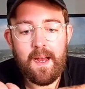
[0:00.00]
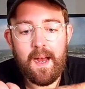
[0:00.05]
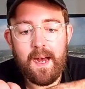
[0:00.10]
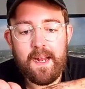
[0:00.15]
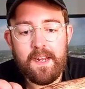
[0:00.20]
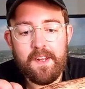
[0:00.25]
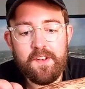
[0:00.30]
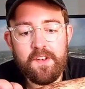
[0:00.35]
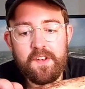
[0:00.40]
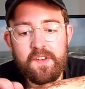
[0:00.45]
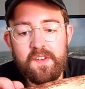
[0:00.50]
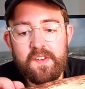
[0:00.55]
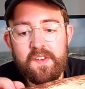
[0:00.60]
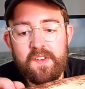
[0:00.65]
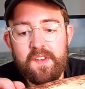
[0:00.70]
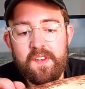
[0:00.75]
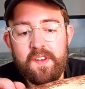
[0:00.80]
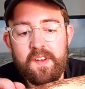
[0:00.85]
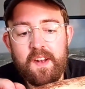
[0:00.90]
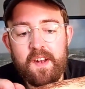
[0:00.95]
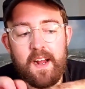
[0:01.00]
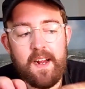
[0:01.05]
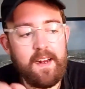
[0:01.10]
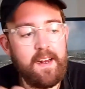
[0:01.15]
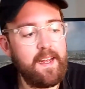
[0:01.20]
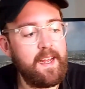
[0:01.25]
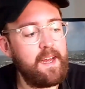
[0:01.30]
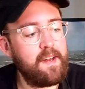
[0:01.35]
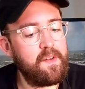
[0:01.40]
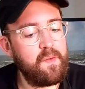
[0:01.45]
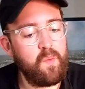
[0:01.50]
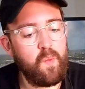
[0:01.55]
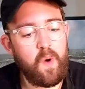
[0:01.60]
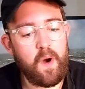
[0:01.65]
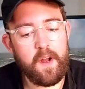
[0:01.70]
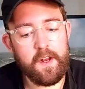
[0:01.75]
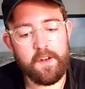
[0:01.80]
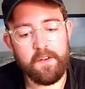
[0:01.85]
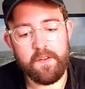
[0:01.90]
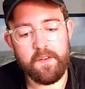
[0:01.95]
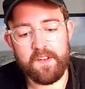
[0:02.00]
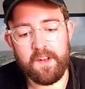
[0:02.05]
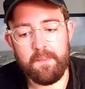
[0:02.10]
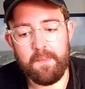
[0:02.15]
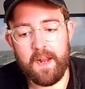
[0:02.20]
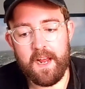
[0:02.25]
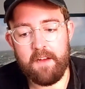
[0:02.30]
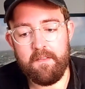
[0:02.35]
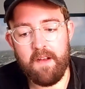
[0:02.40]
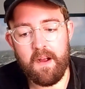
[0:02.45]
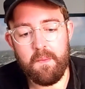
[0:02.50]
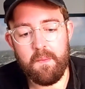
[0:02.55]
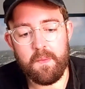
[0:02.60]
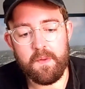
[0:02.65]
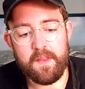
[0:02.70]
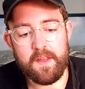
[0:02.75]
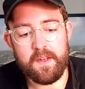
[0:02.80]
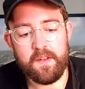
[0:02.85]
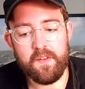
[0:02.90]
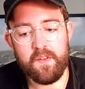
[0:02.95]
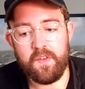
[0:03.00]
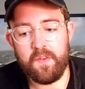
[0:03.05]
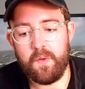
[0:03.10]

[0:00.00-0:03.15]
and it's just slightly getting wider as I play around with this.